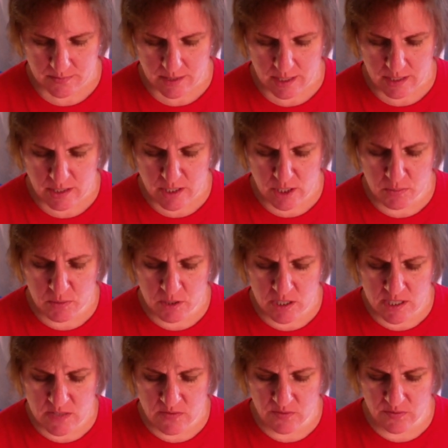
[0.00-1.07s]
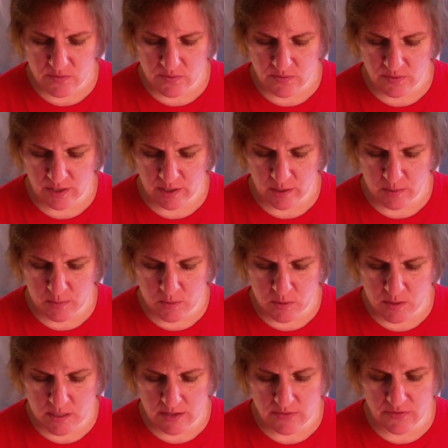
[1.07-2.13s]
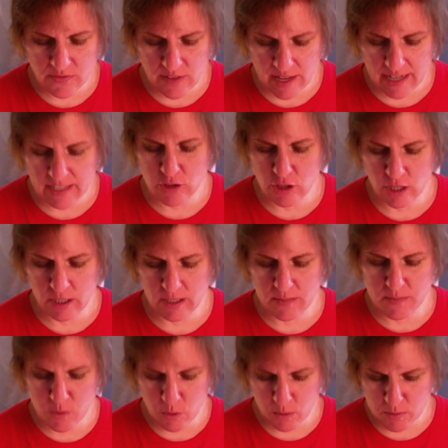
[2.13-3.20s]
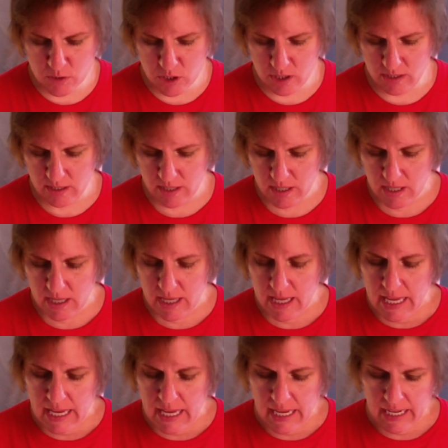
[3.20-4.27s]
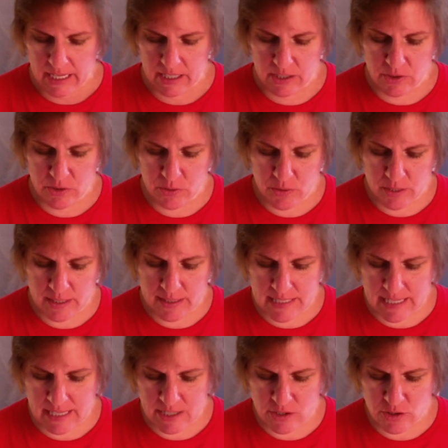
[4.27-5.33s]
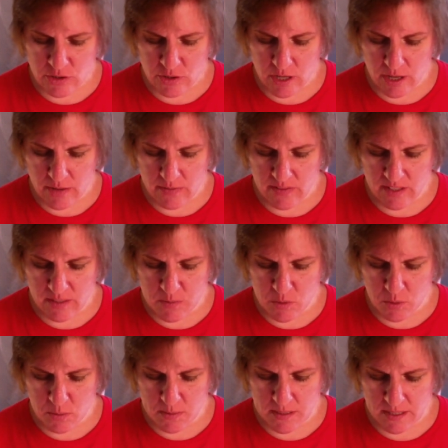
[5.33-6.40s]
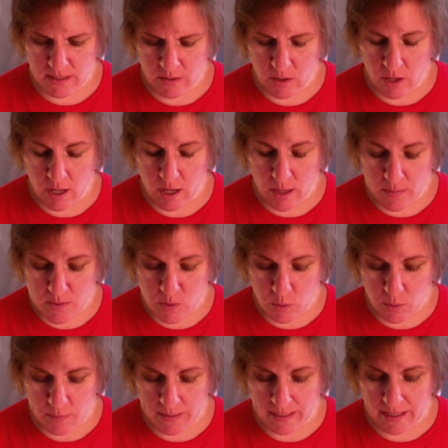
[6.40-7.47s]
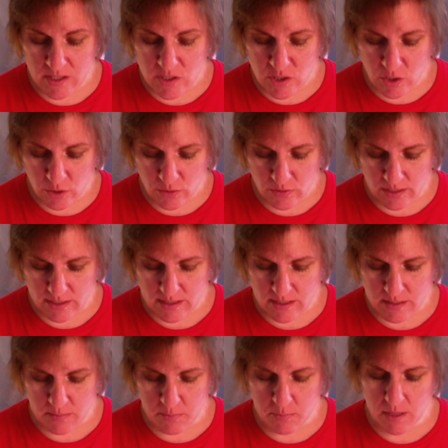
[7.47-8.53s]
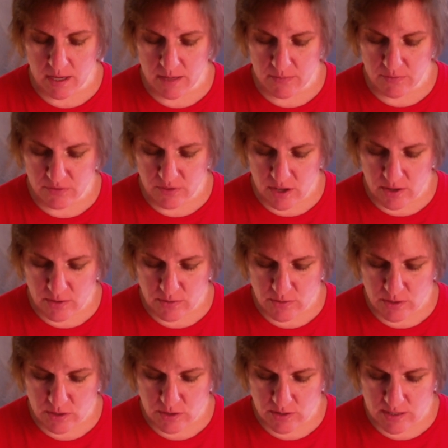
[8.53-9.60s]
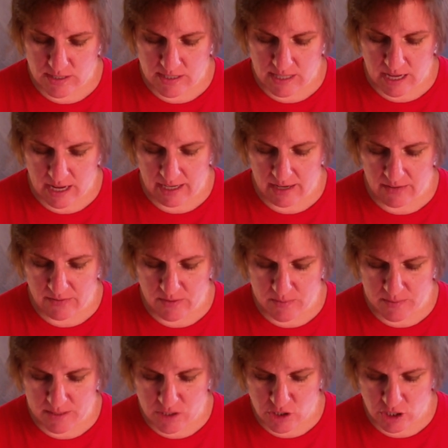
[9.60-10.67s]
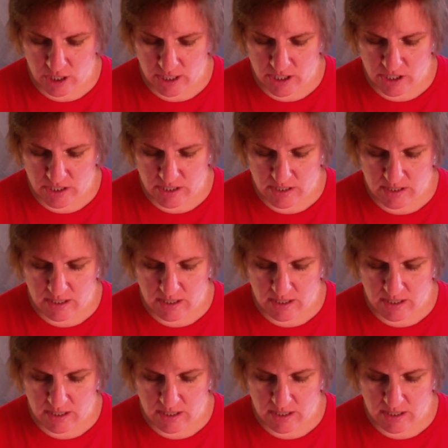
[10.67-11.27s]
Numerous variables affect drug absorption, including the nature of the absorbing surface, blood flow to the site of administration,